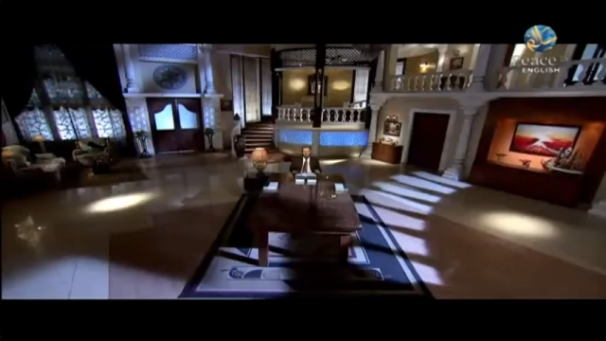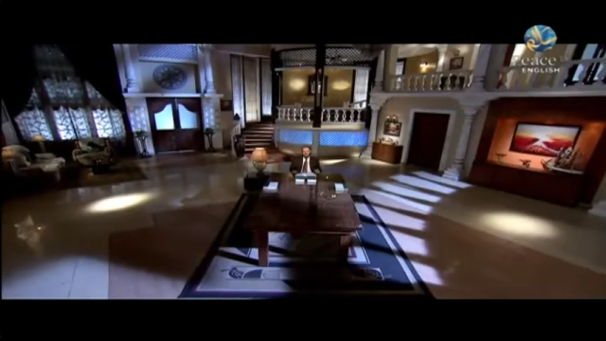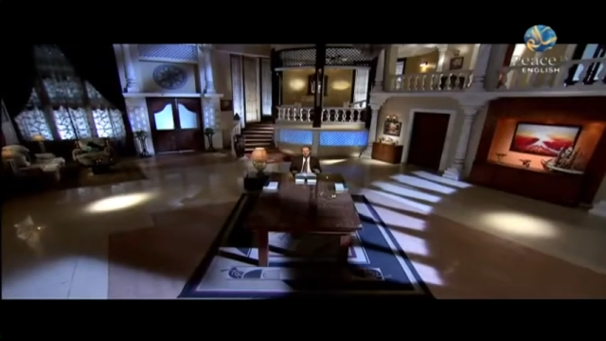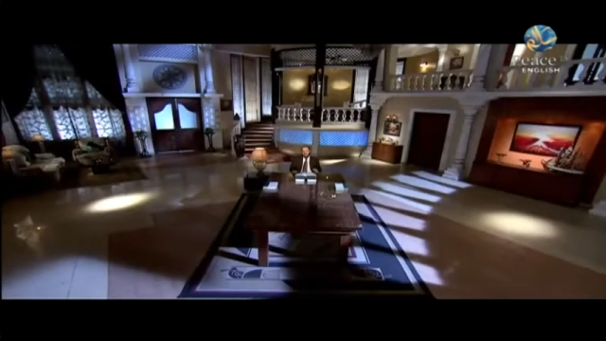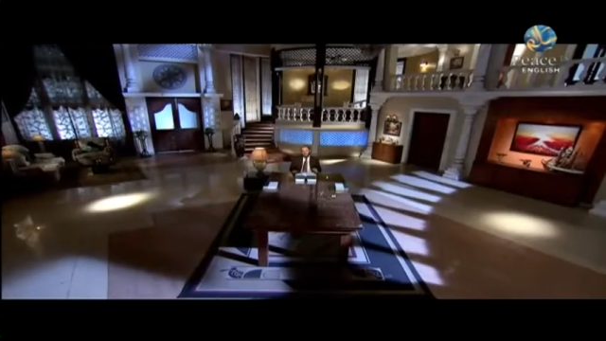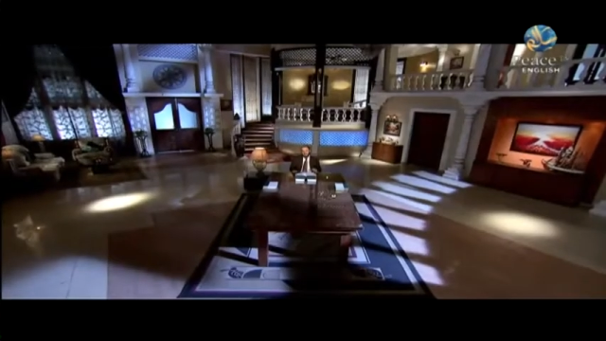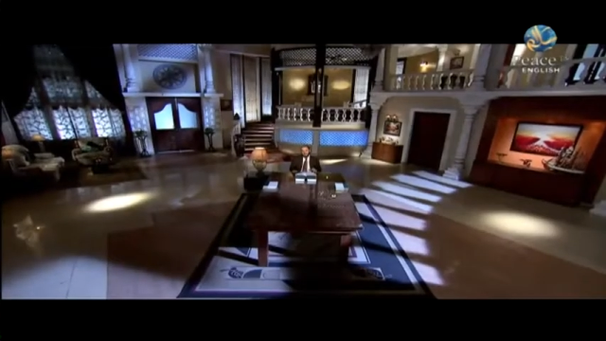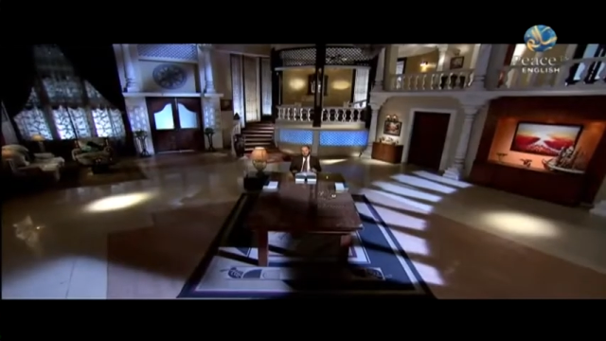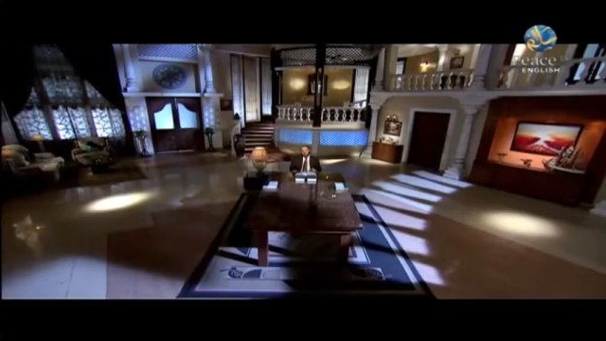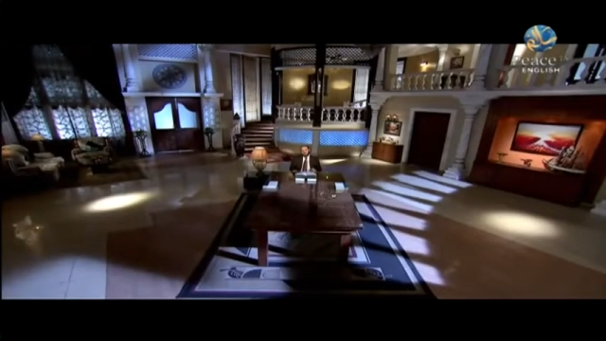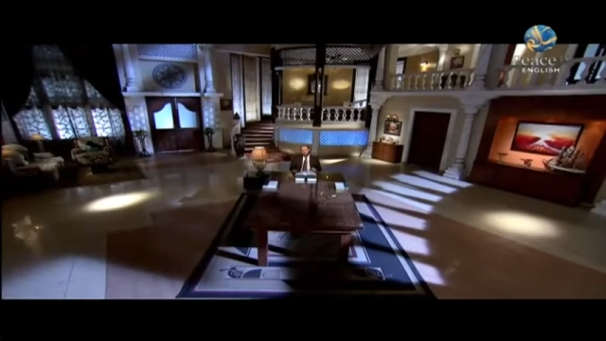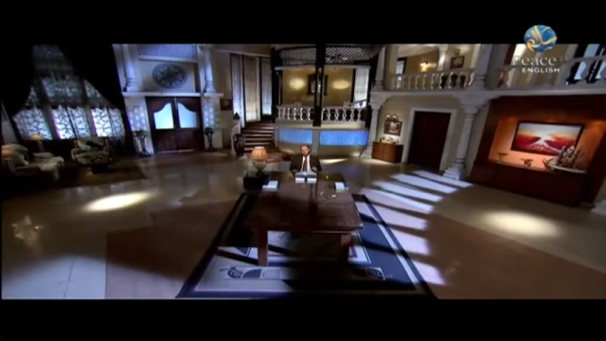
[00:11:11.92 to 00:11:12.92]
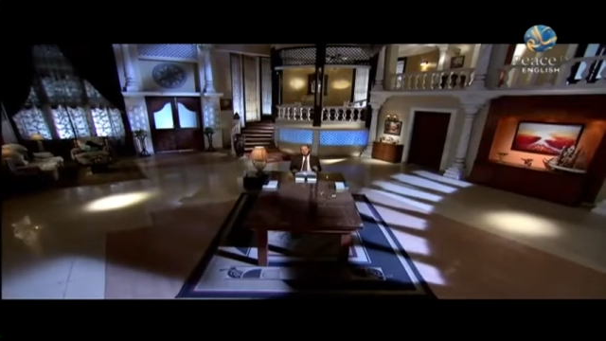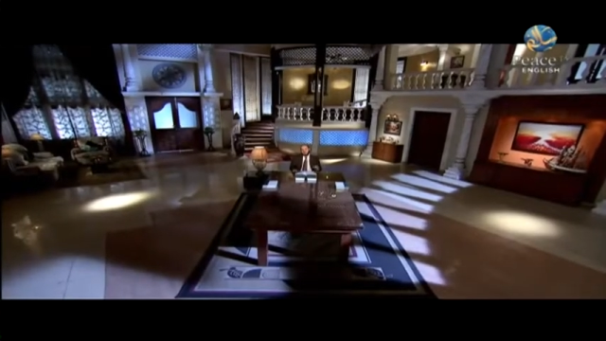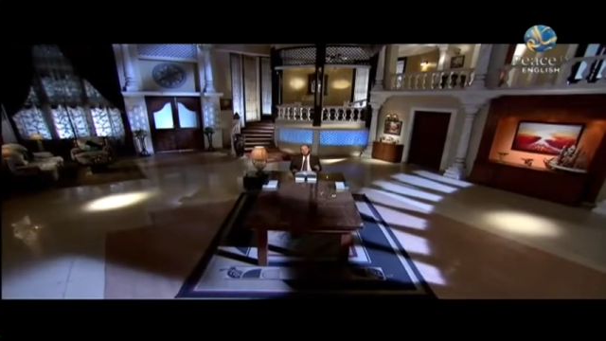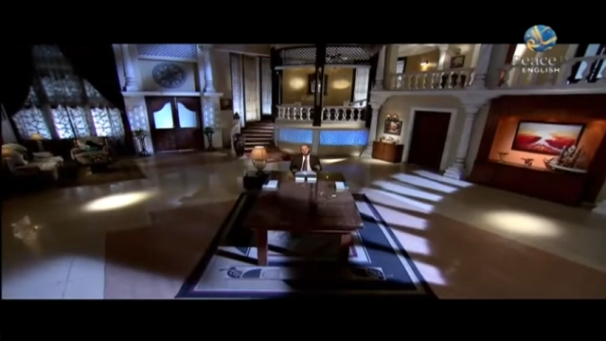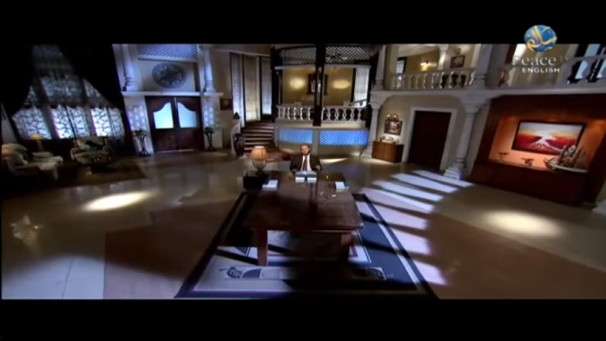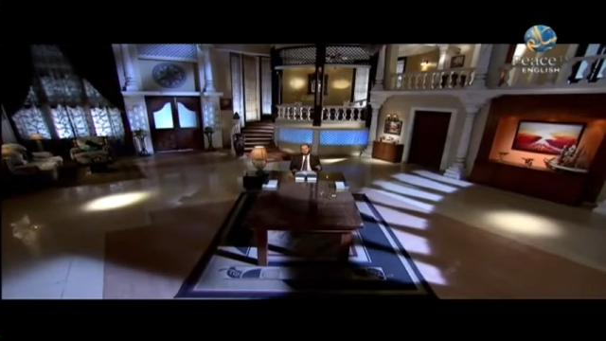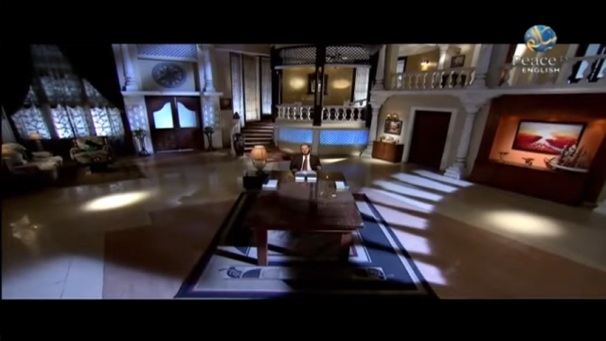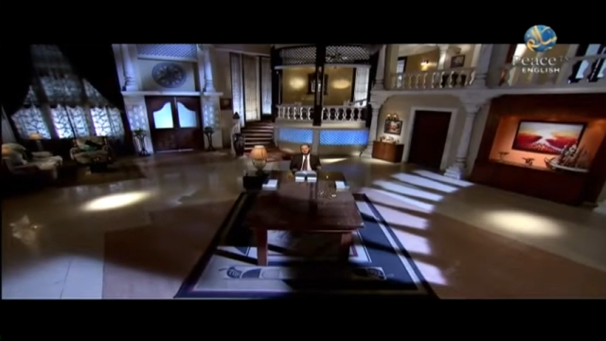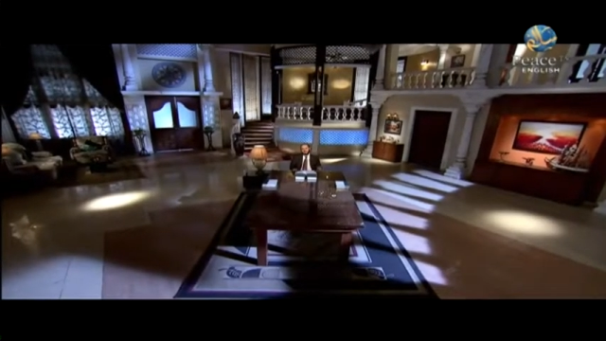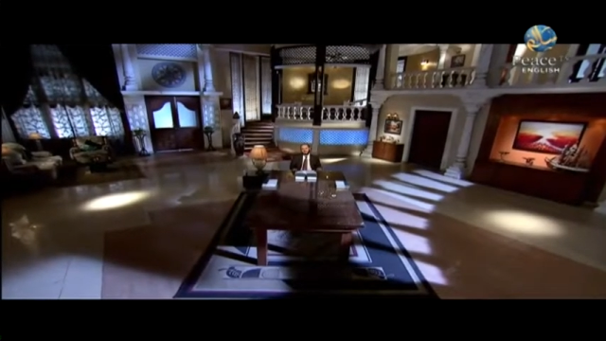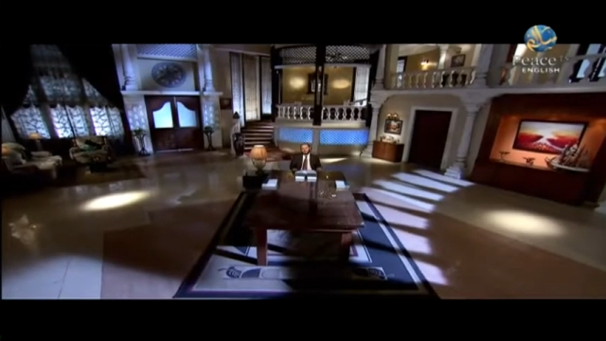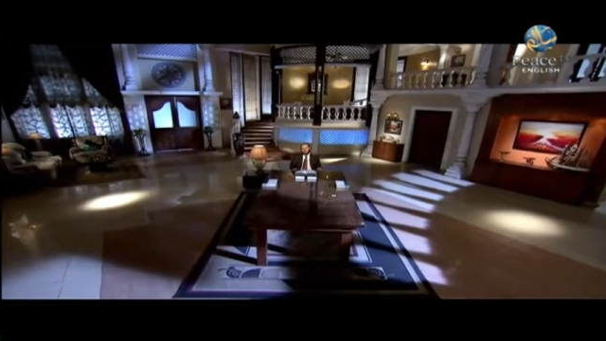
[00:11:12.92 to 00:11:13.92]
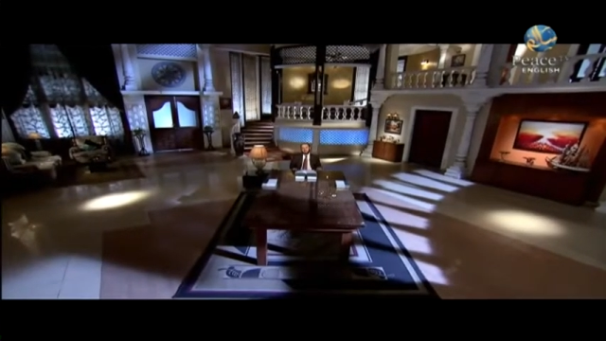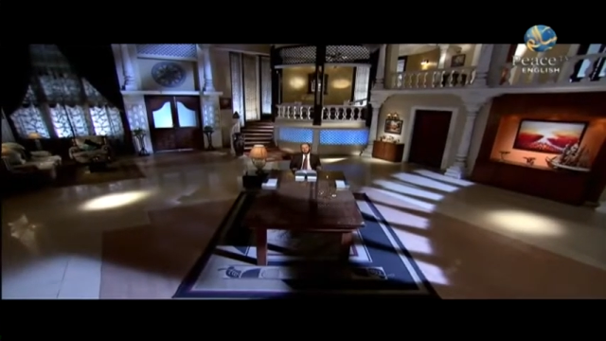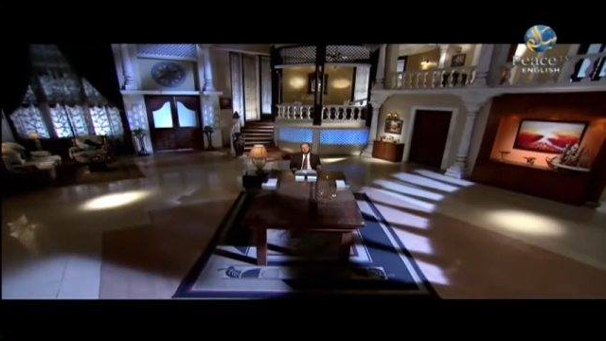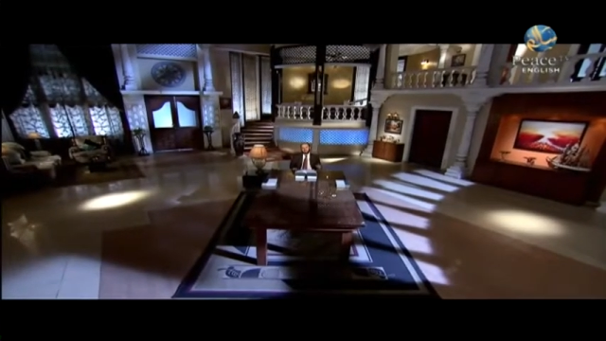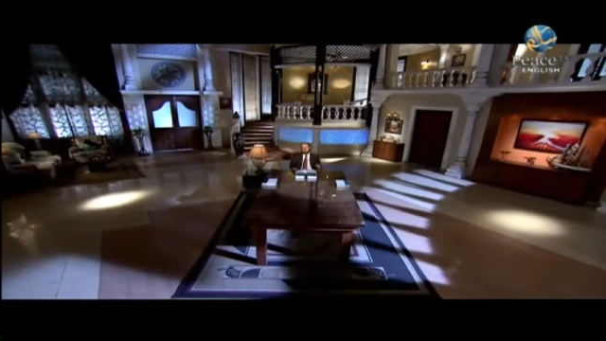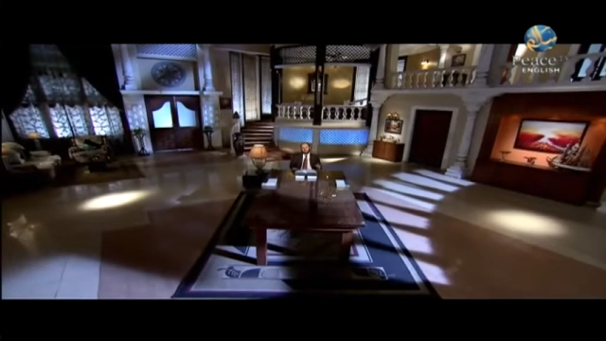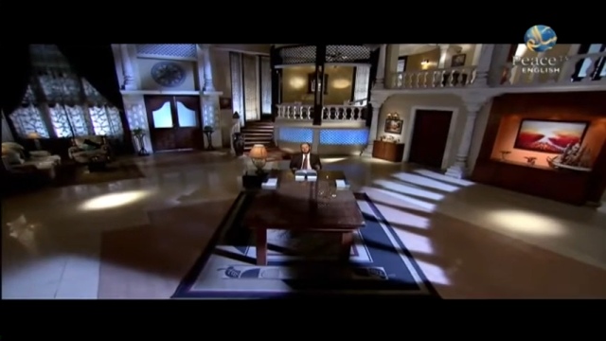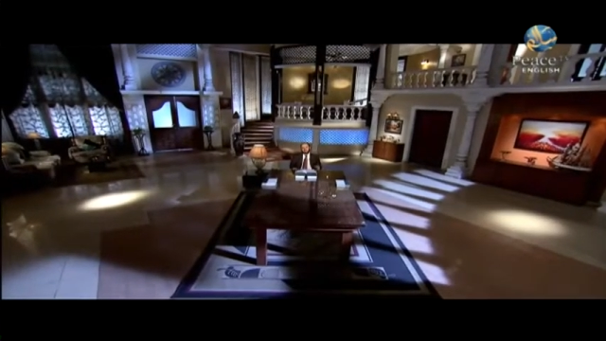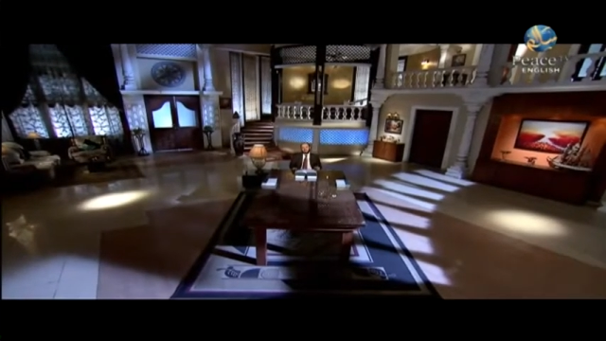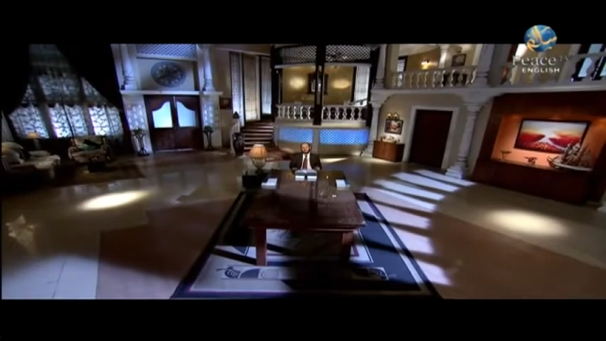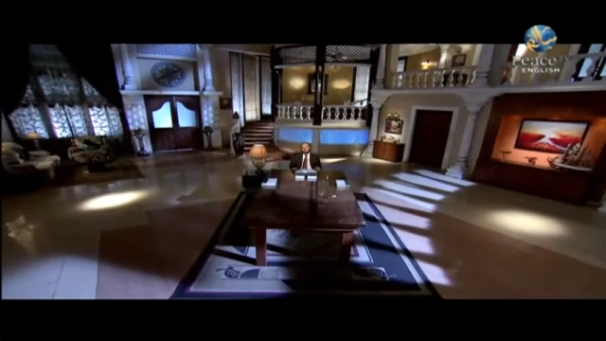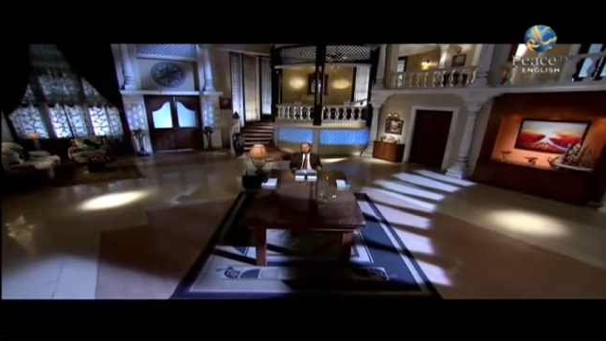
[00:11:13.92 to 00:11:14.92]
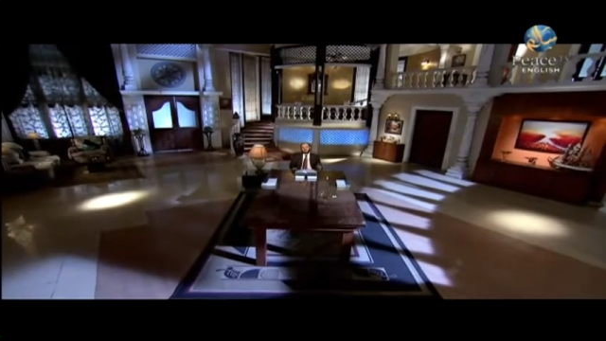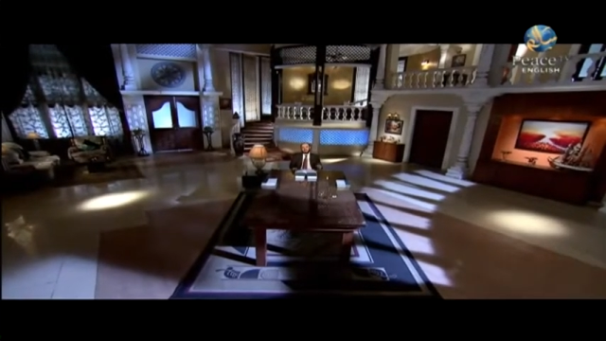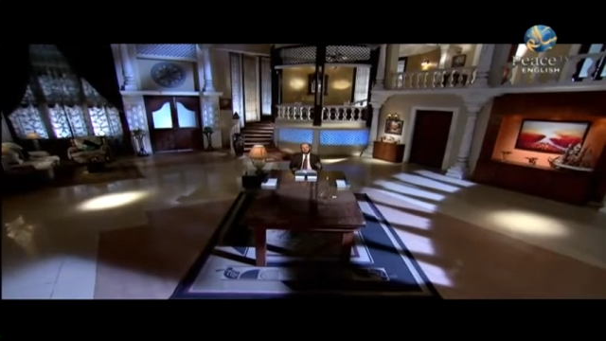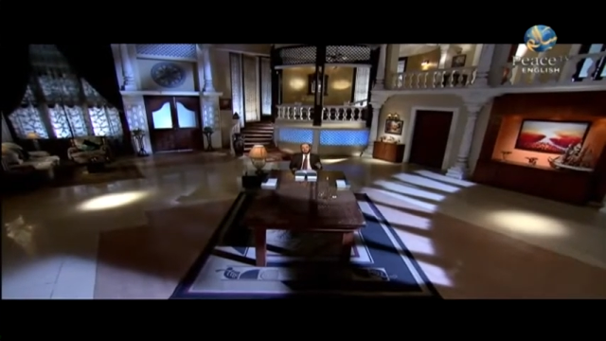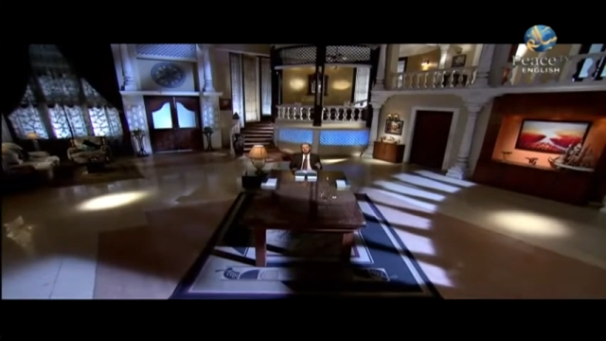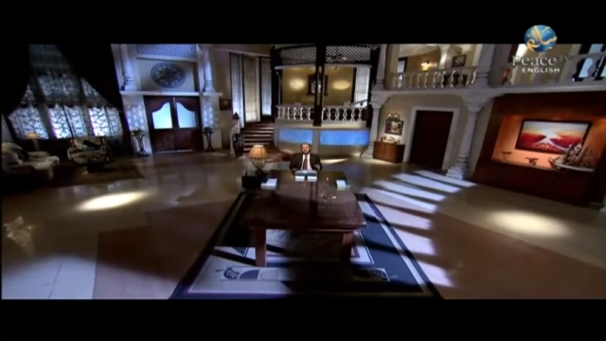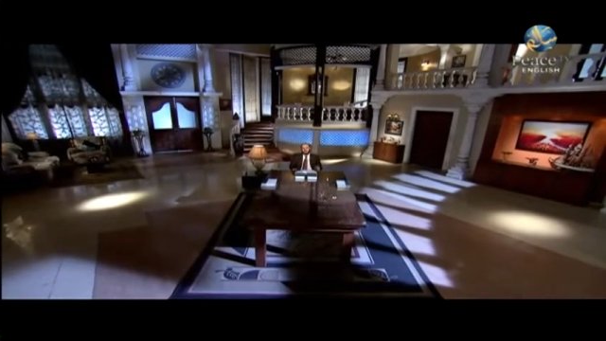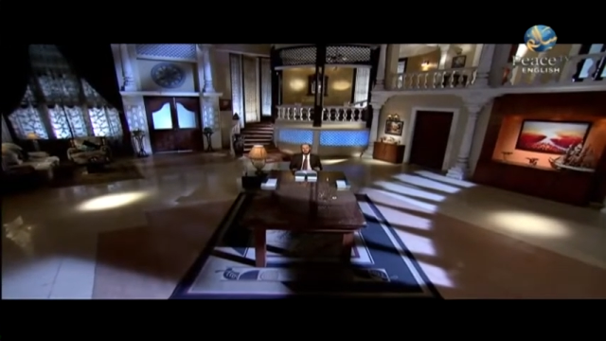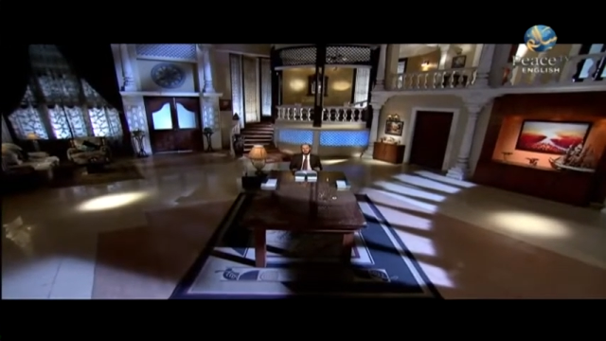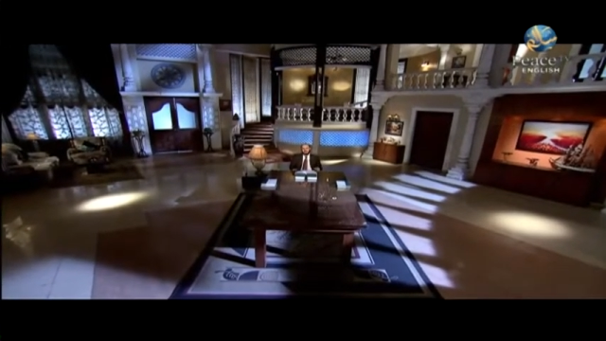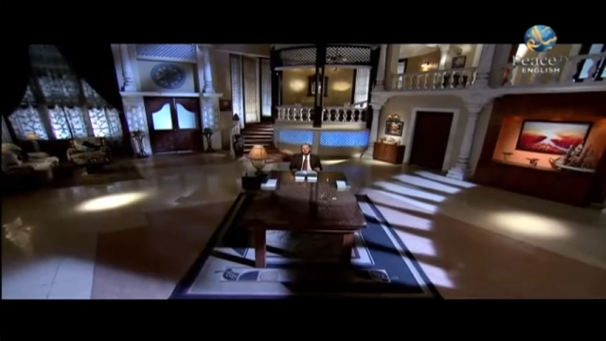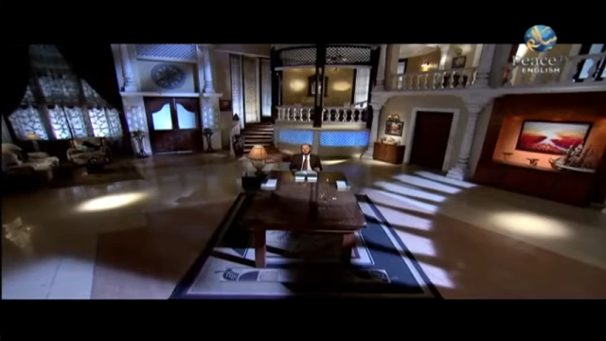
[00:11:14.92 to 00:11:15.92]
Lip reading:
No face is visible, so there are no lips to read.